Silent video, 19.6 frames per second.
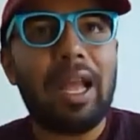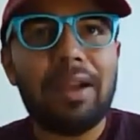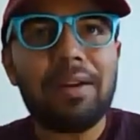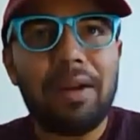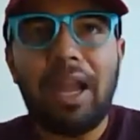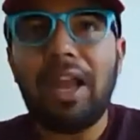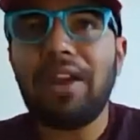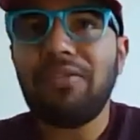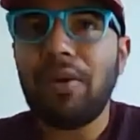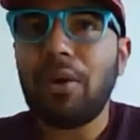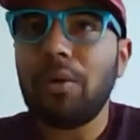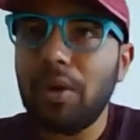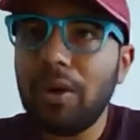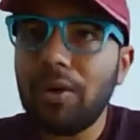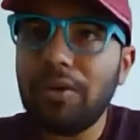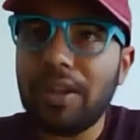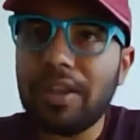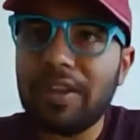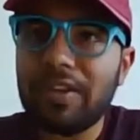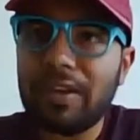I found out
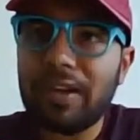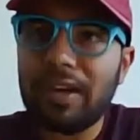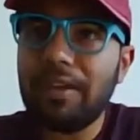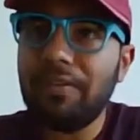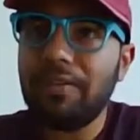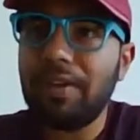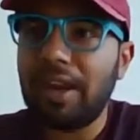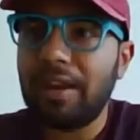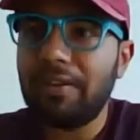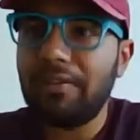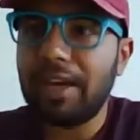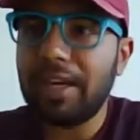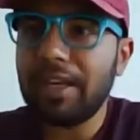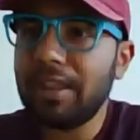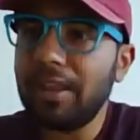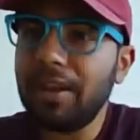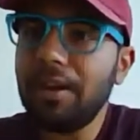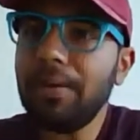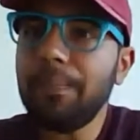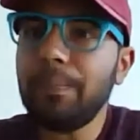yesterday when I went
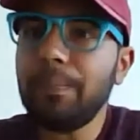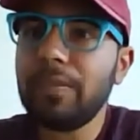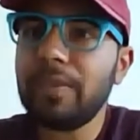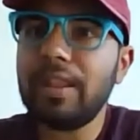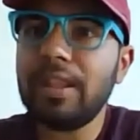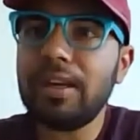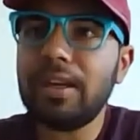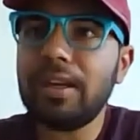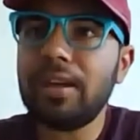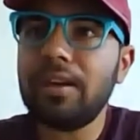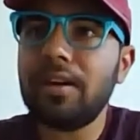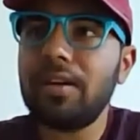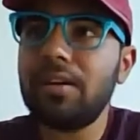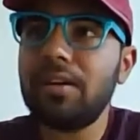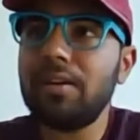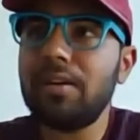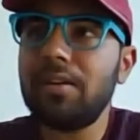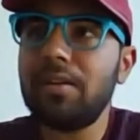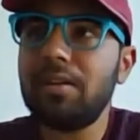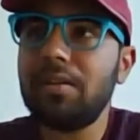there that
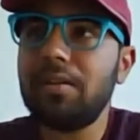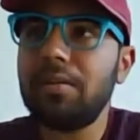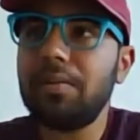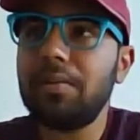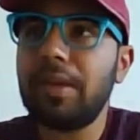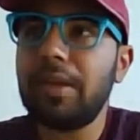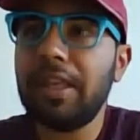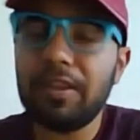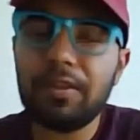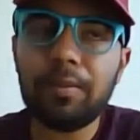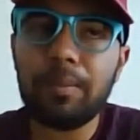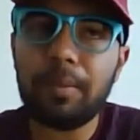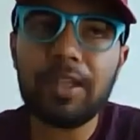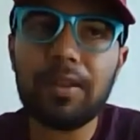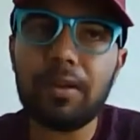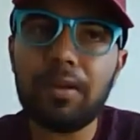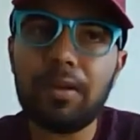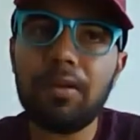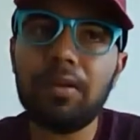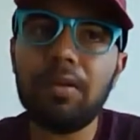his
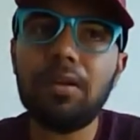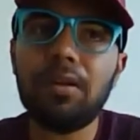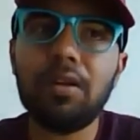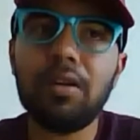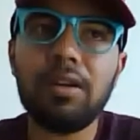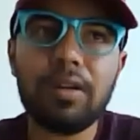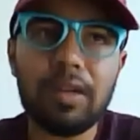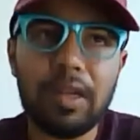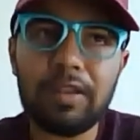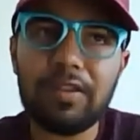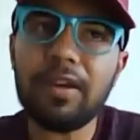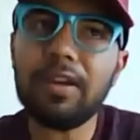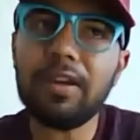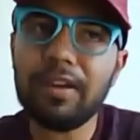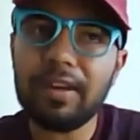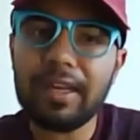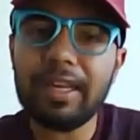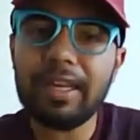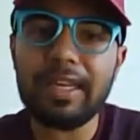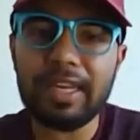mother doesn't
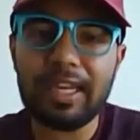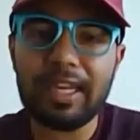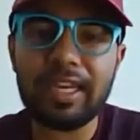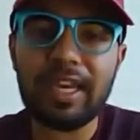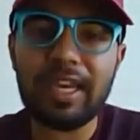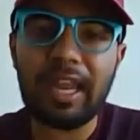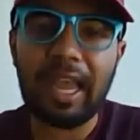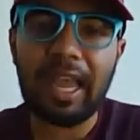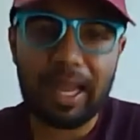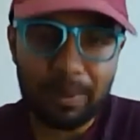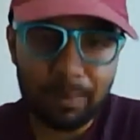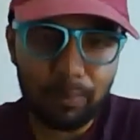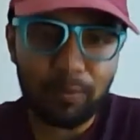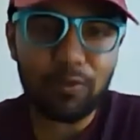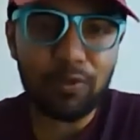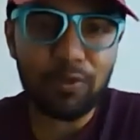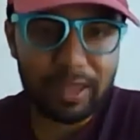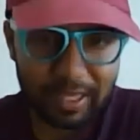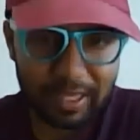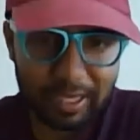really need help
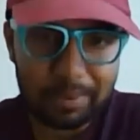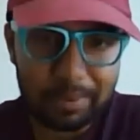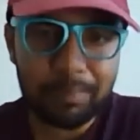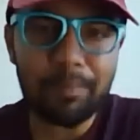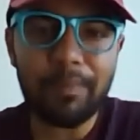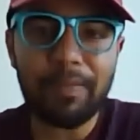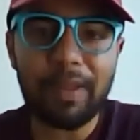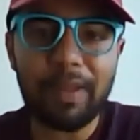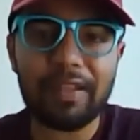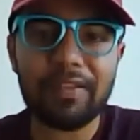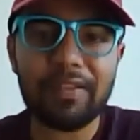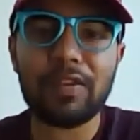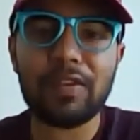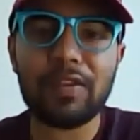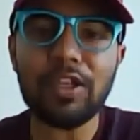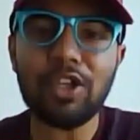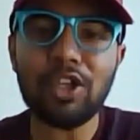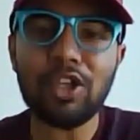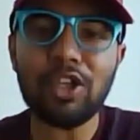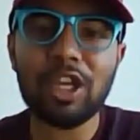with him as
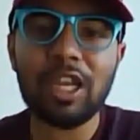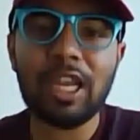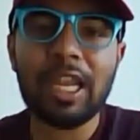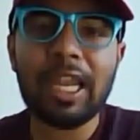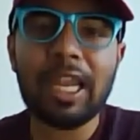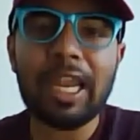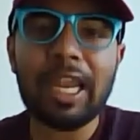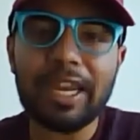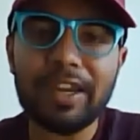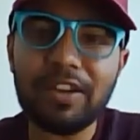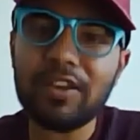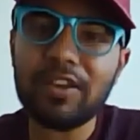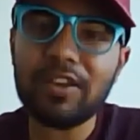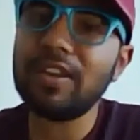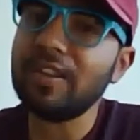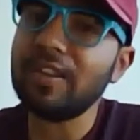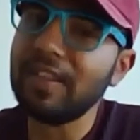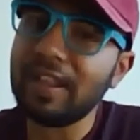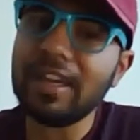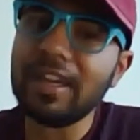such. It's
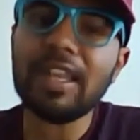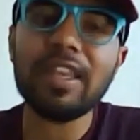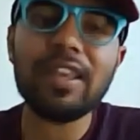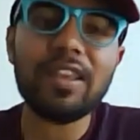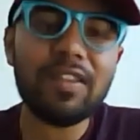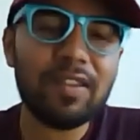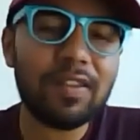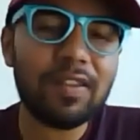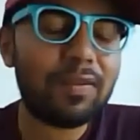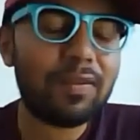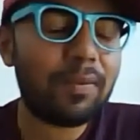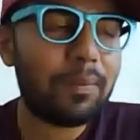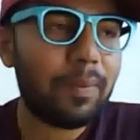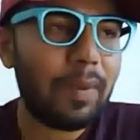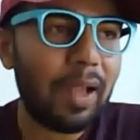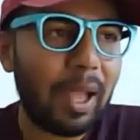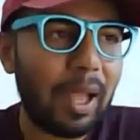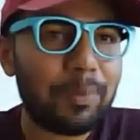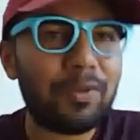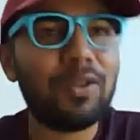just that he's
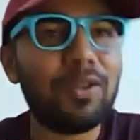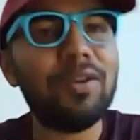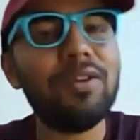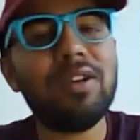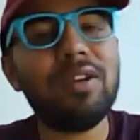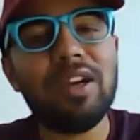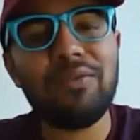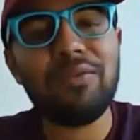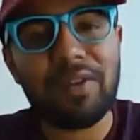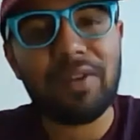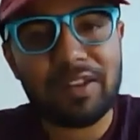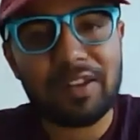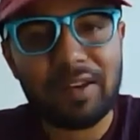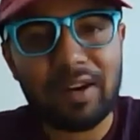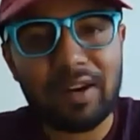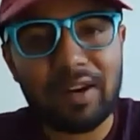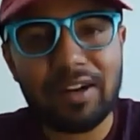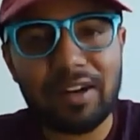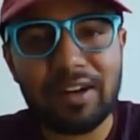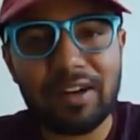absolutely
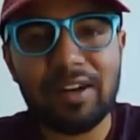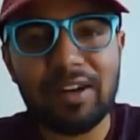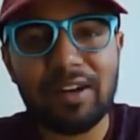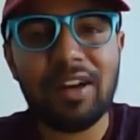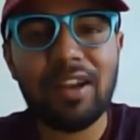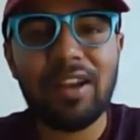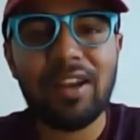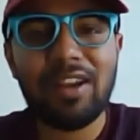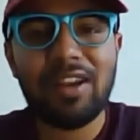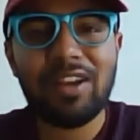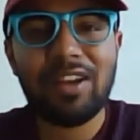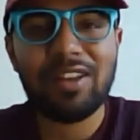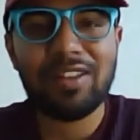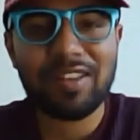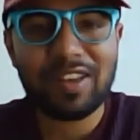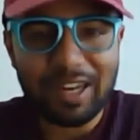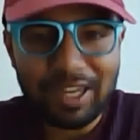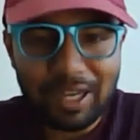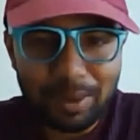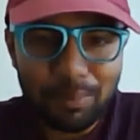frustrated. He's
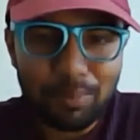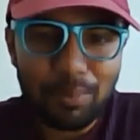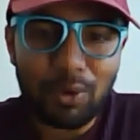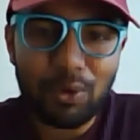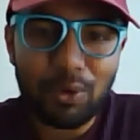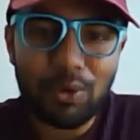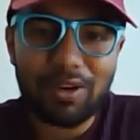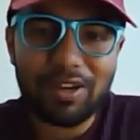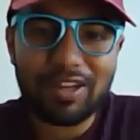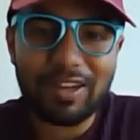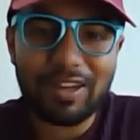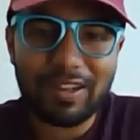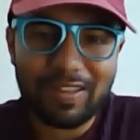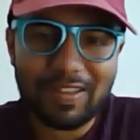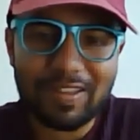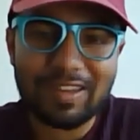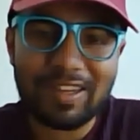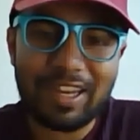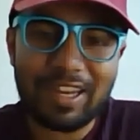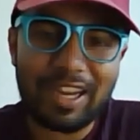getting bored just
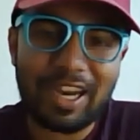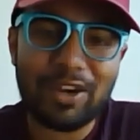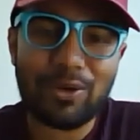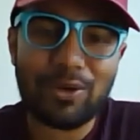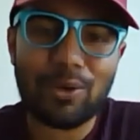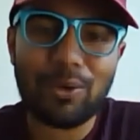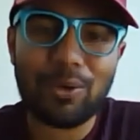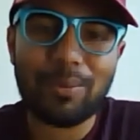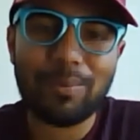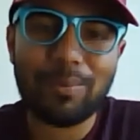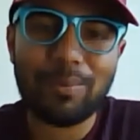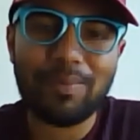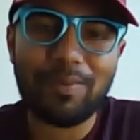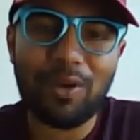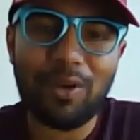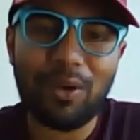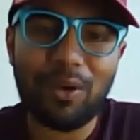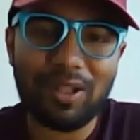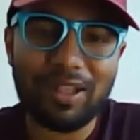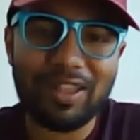sitting at home
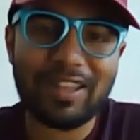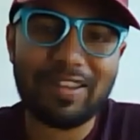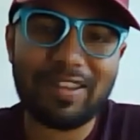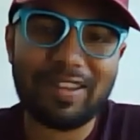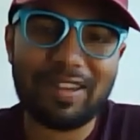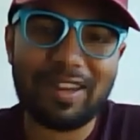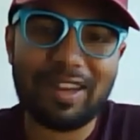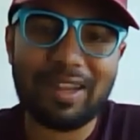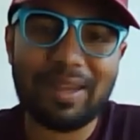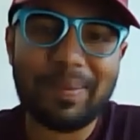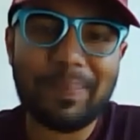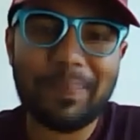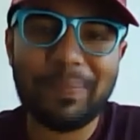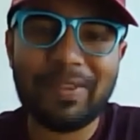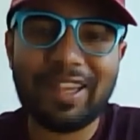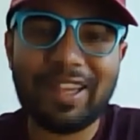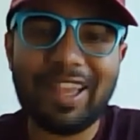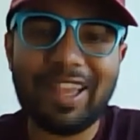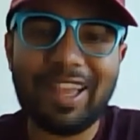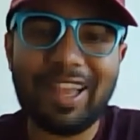all this time.
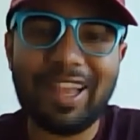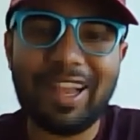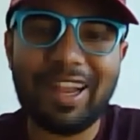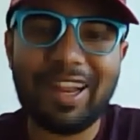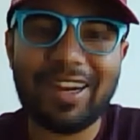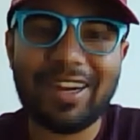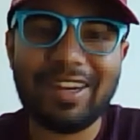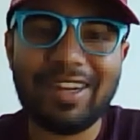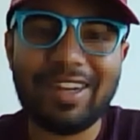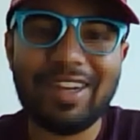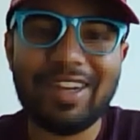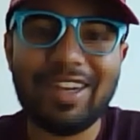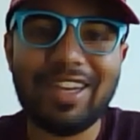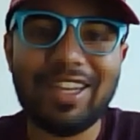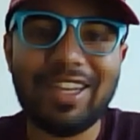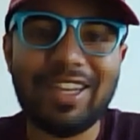And